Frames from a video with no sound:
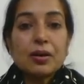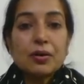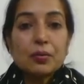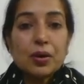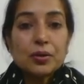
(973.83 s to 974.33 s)

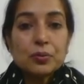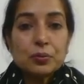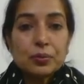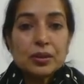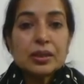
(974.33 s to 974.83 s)
what
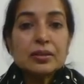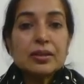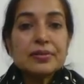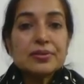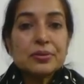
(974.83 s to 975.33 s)
word
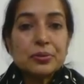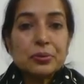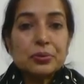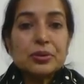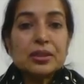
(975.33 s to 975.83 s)
does
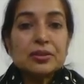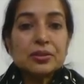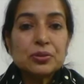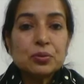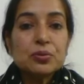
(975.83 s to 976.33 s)
Toru Dutt
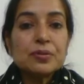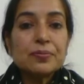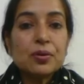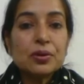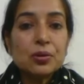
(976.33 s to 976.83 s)
use
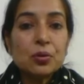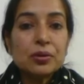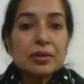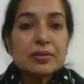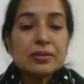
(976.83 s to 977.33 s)
for
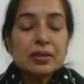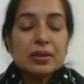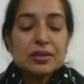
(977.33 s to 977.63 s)
lotus?